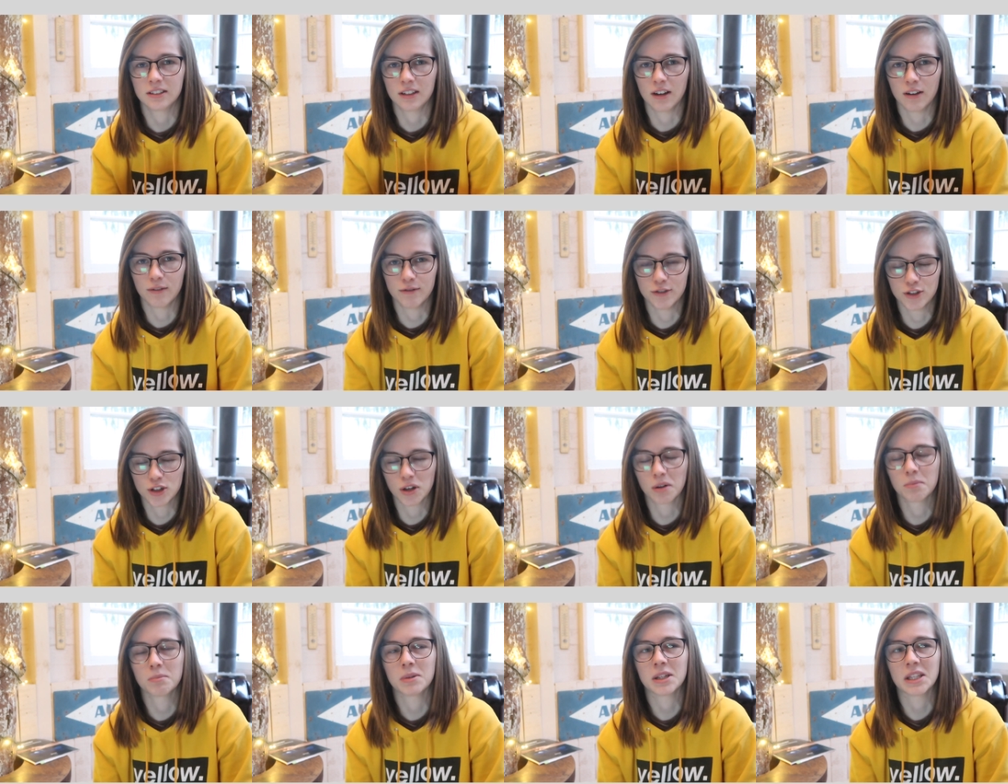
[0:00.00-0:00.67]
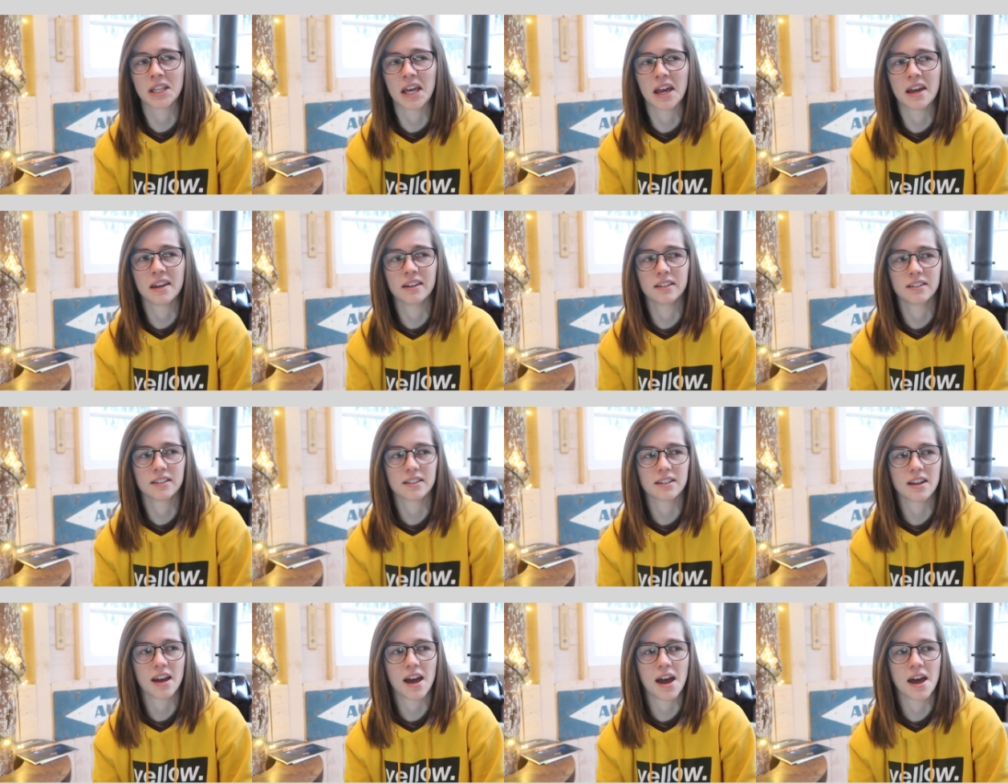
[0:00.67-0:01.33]
of zombie
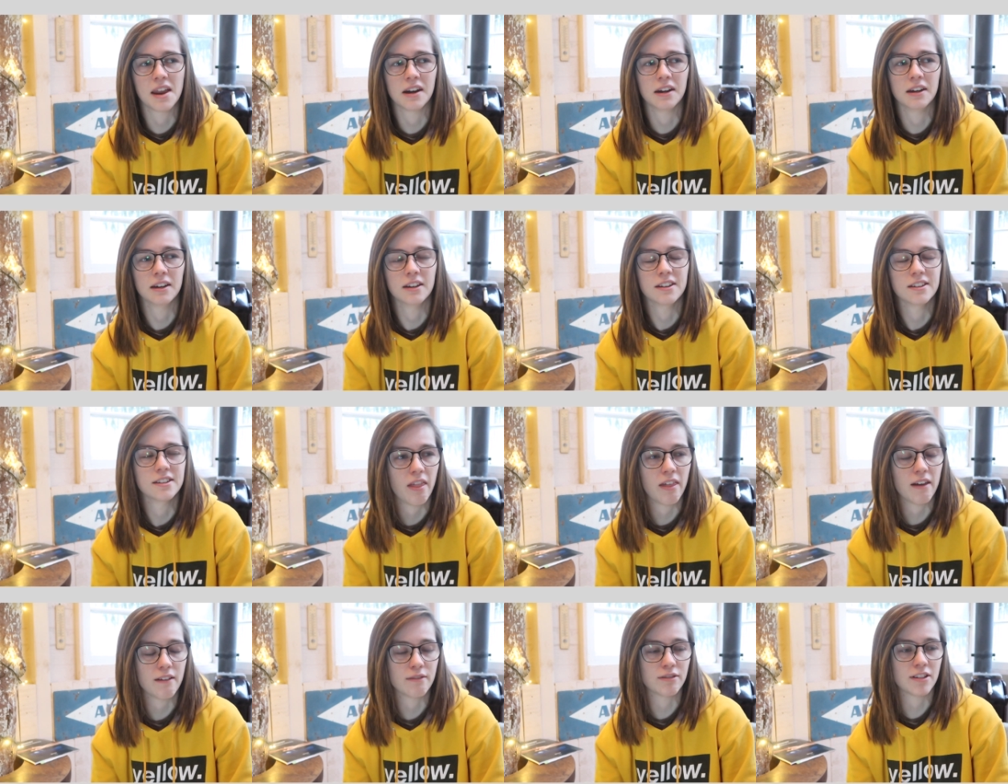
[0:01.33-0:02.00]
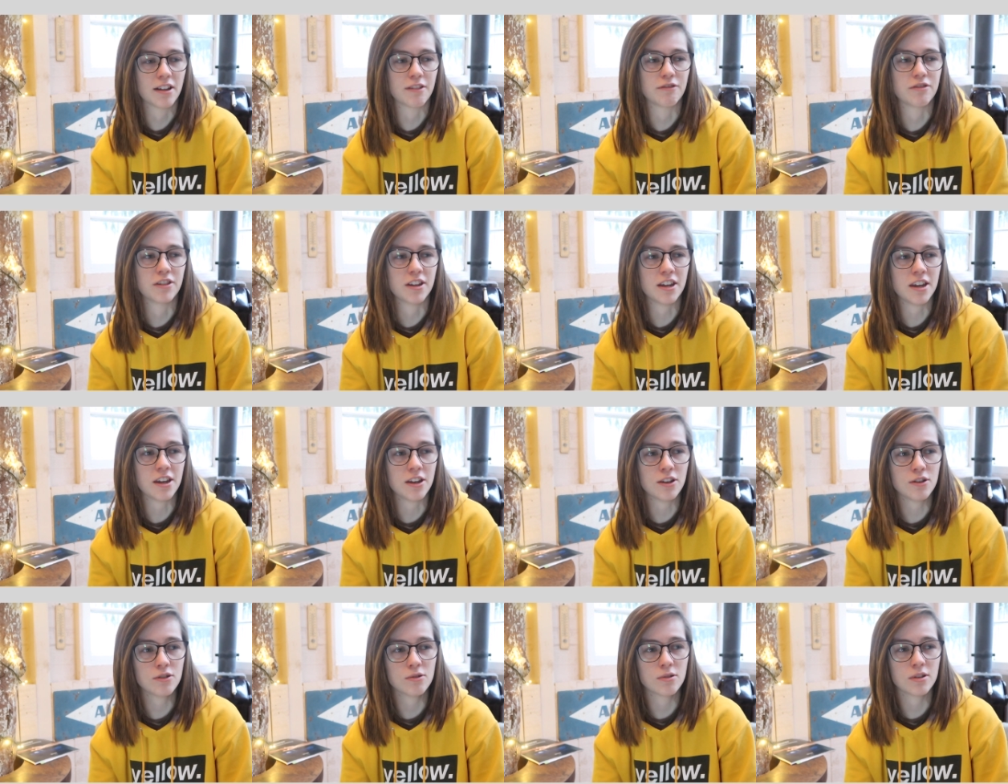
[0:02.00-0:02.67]
land and they've left the
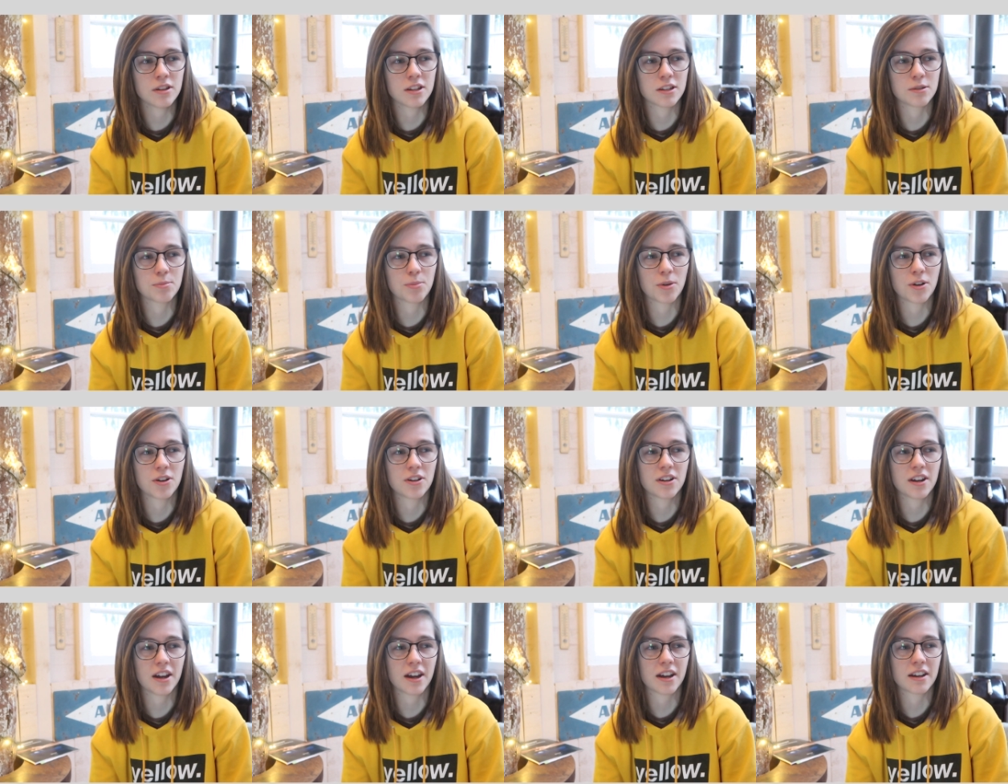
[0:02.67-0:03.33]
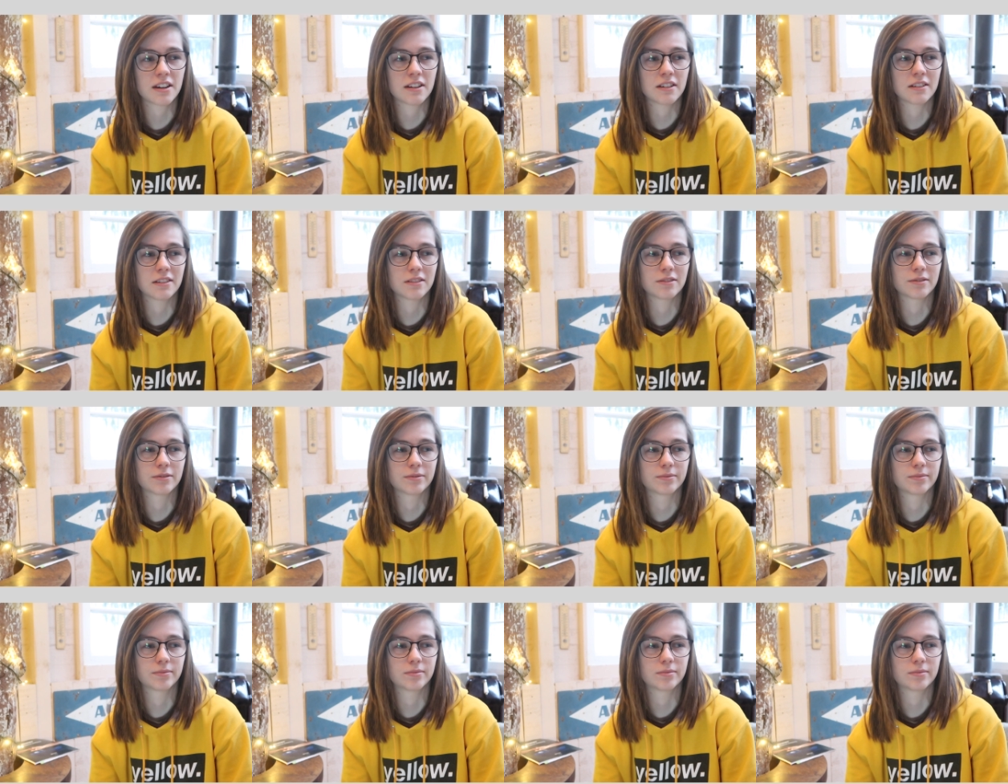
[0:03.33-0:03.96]
EU at this point and